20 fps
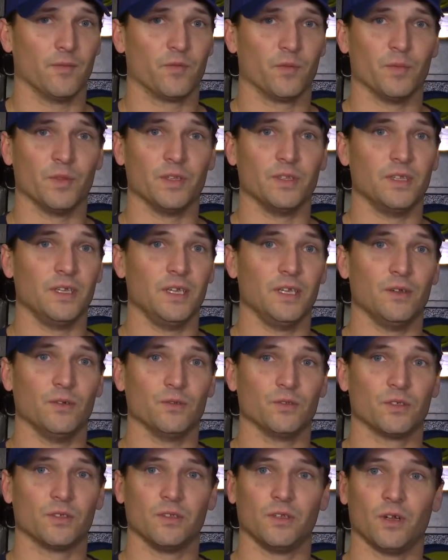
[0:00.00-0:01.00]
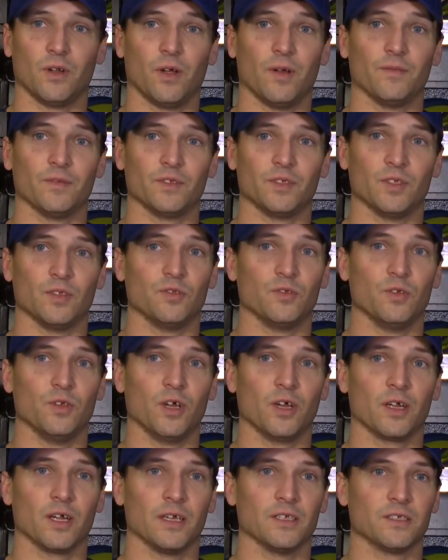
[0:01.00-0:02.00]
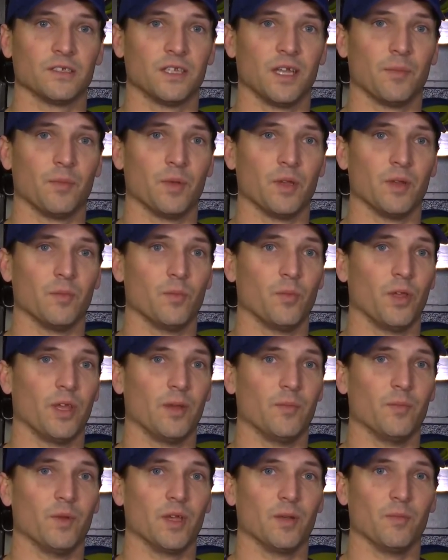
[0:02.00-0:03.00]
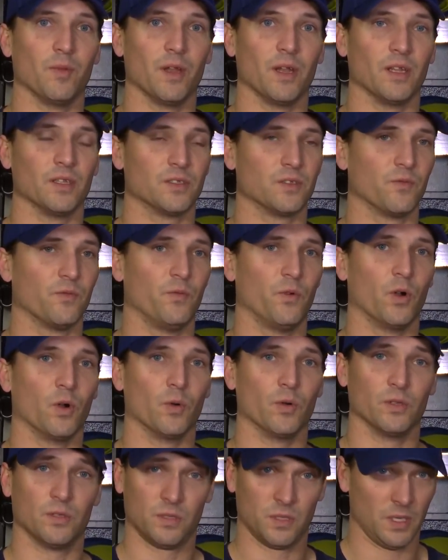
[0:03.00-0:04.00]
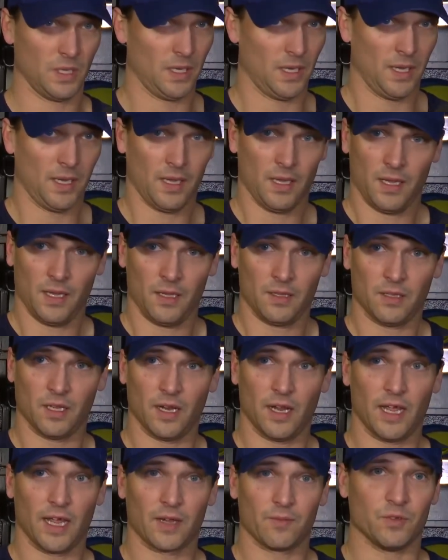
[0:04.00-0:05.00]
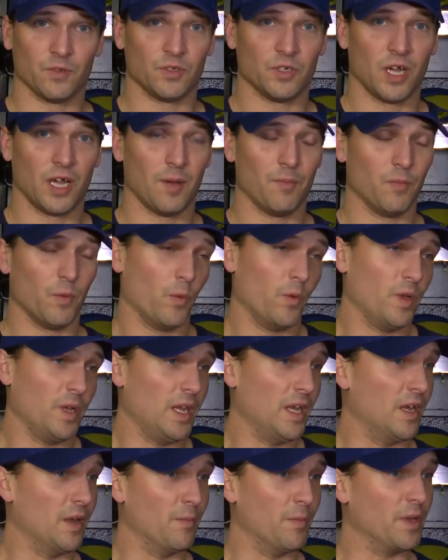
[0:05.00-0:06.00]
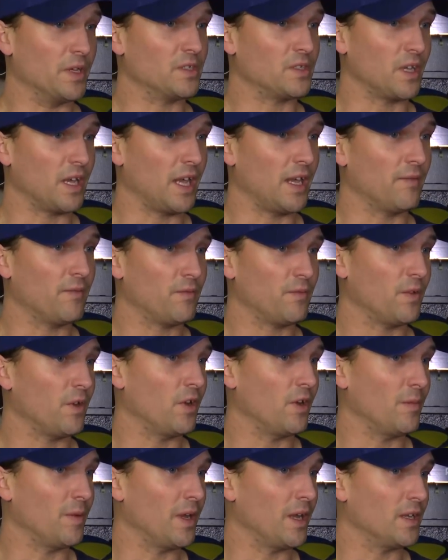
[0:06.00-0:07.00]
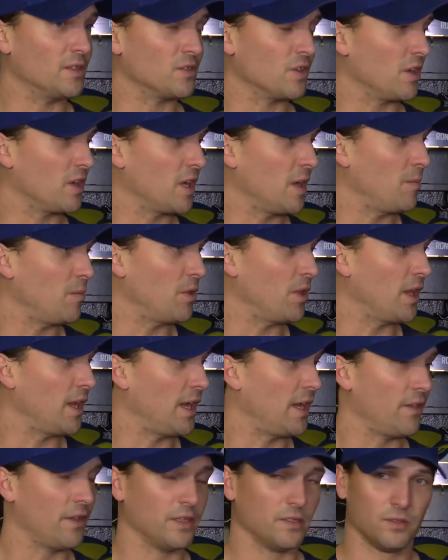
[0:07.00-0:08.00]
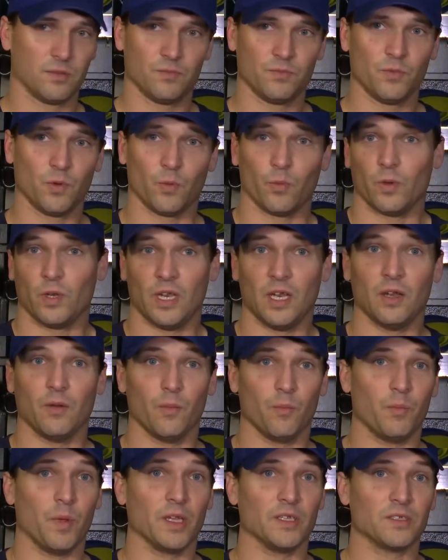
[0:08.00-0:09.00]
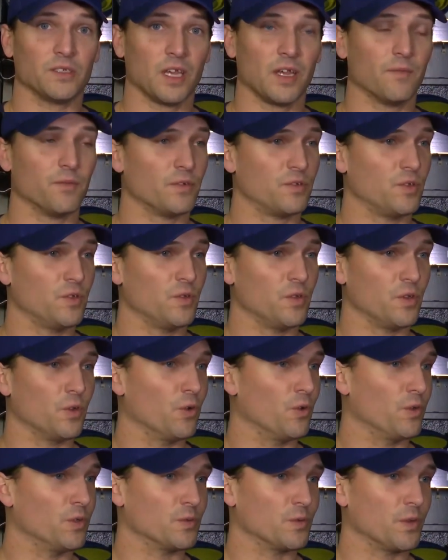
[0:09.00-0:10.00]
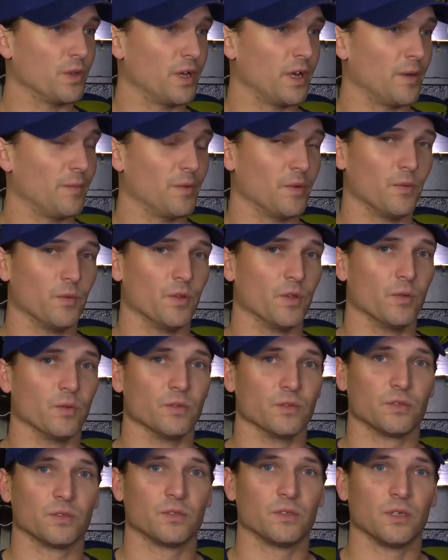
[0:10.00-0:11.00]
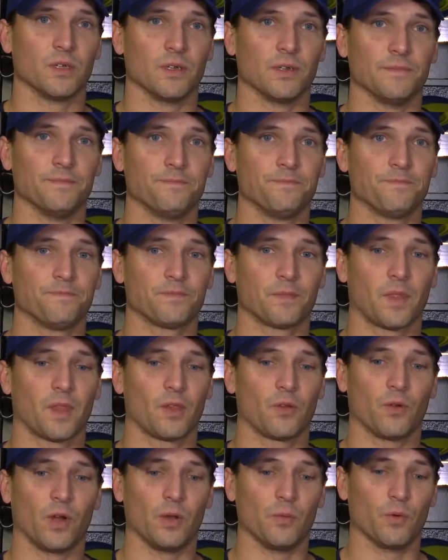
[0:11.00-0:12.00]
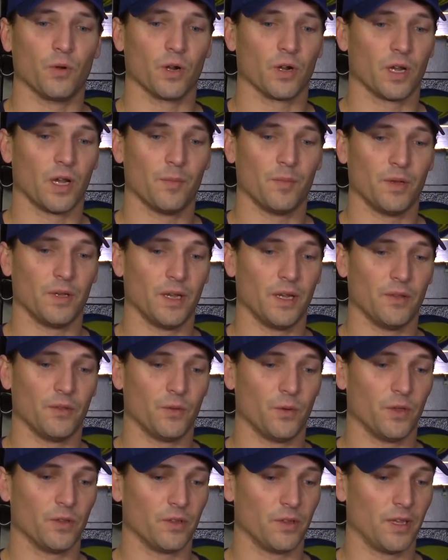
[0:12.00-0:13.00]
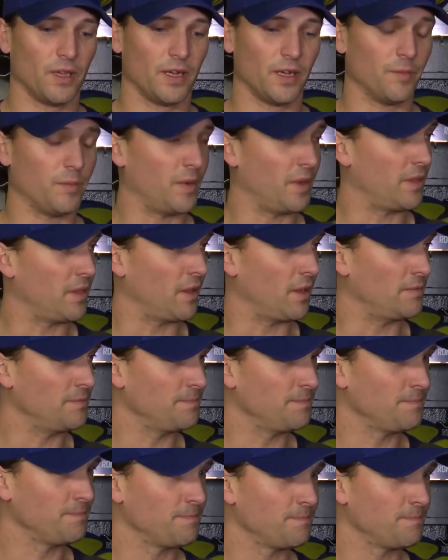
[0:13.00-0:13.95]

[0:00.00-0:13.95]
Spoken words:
from the D, who's, you know, obviously the two young guys stepping in, playing big minutes, forwards, did a of a job. I mean, we needed a big save, you know what I mean? I saw a couple of the highlights. Well, we needed a big save or two. The goalies were there. I mean, it really was great work up and down throughout the lineup, I thought.